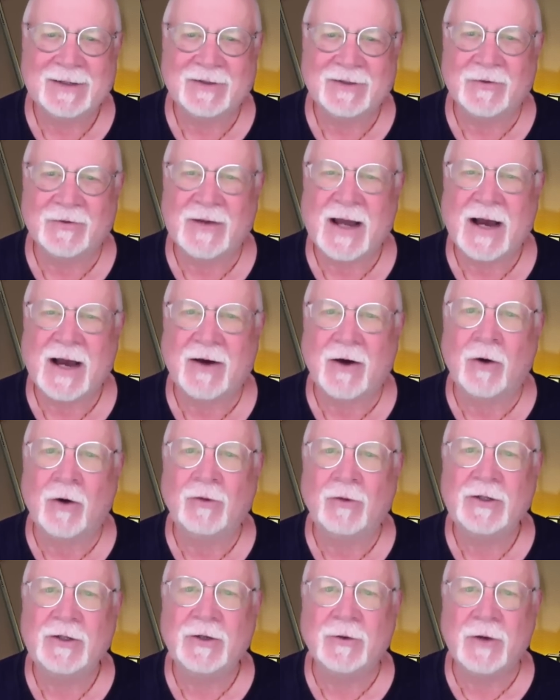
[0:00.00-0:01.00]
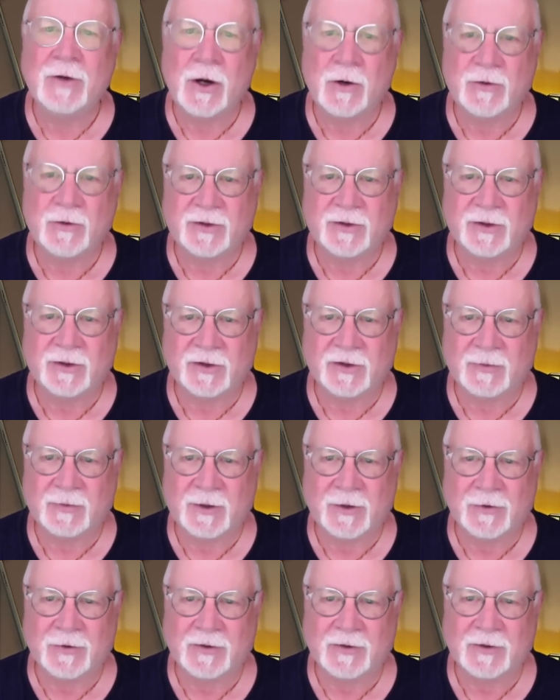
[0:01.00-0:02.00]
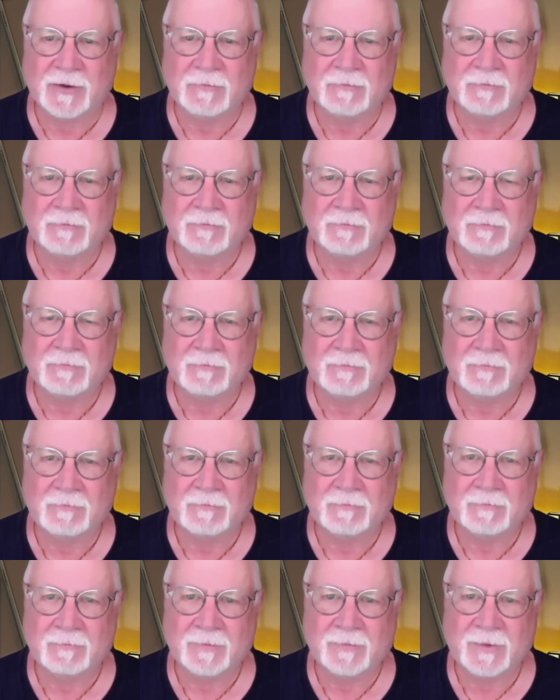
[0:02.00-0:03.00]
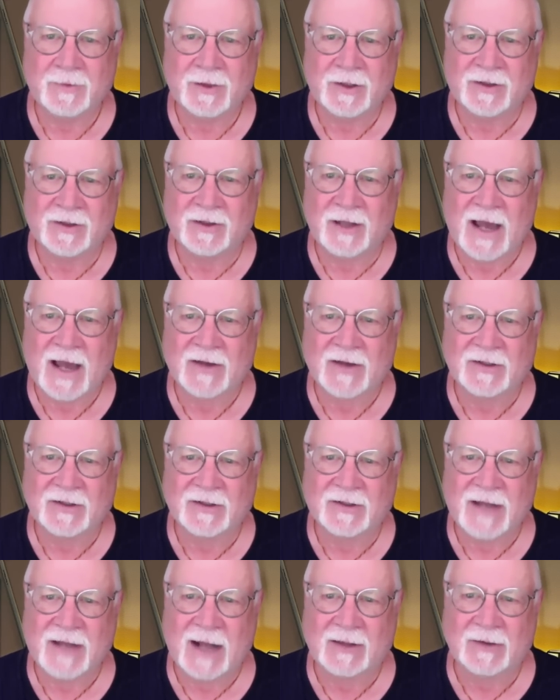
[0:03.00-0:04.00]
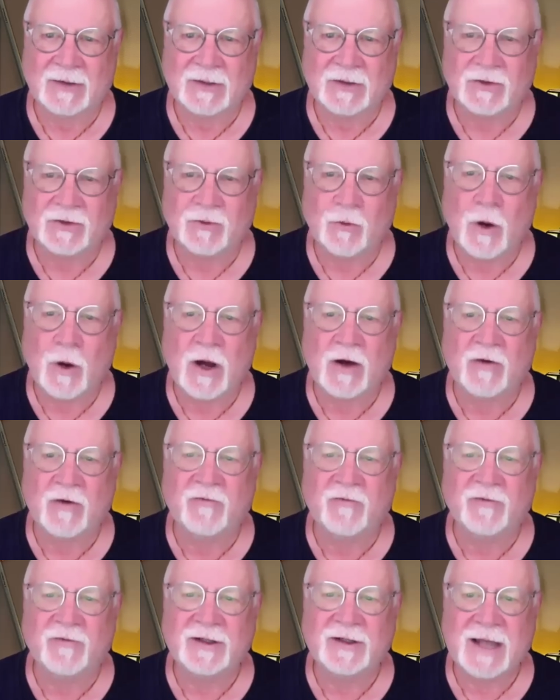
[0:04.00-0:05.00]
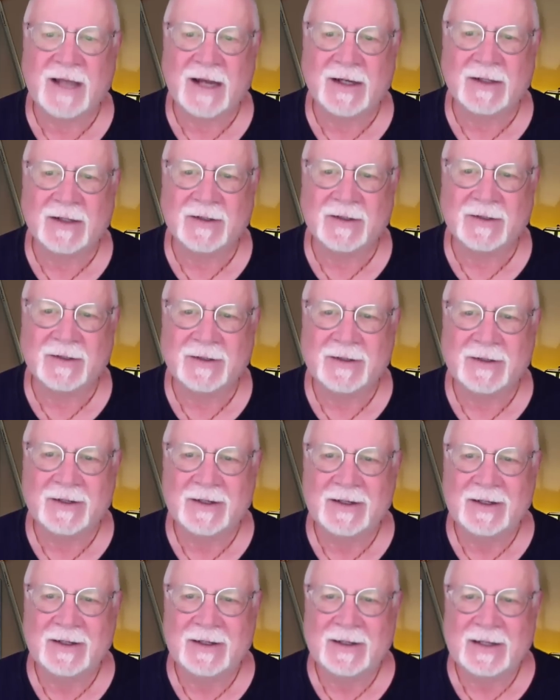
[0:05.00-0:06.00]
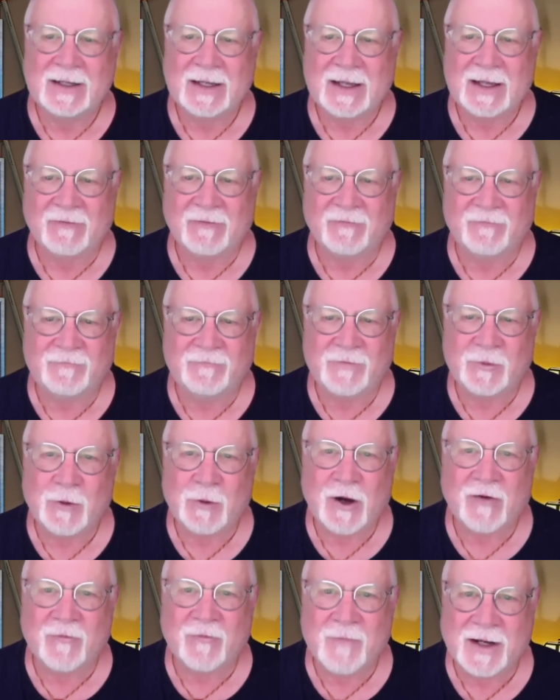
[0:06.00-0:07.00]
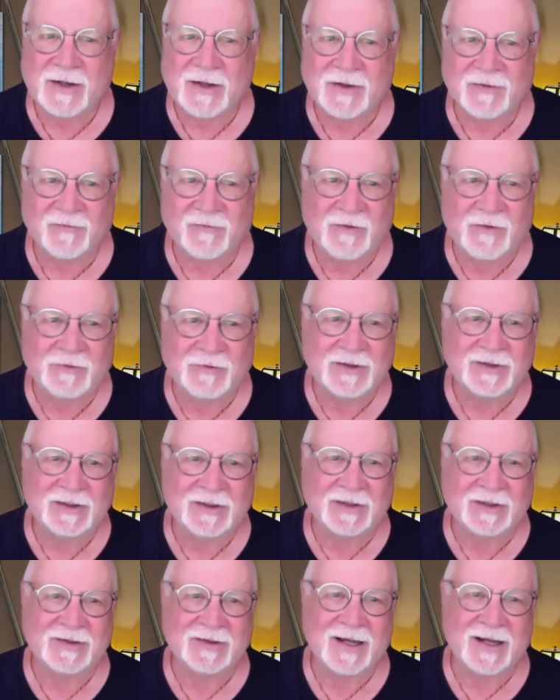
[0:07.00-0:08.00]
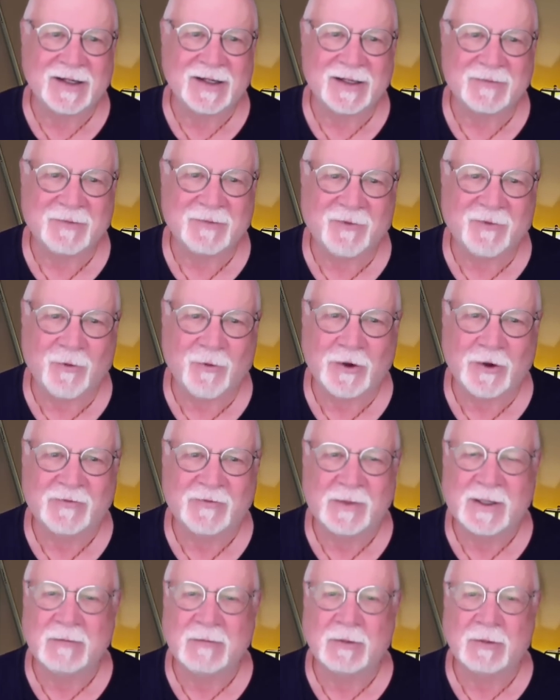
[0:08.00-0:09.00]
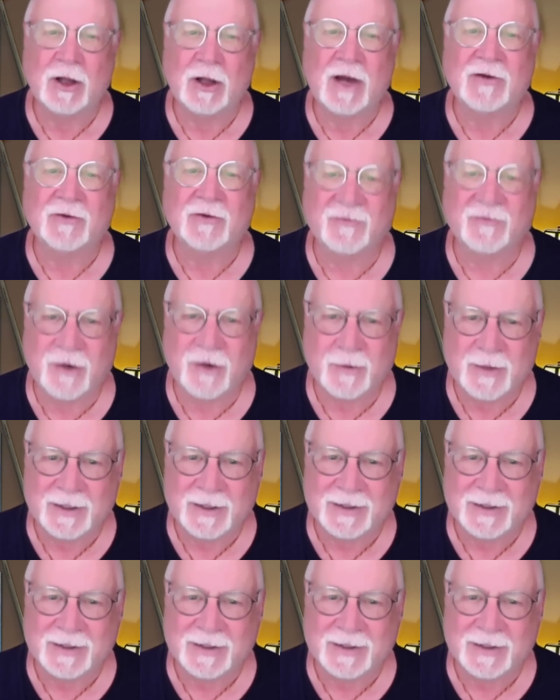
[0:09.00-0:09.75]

So now only your nose is exposed. This lasts exactly 12 seconds in 12 minutes and 56 seconds before you become claustrophobic.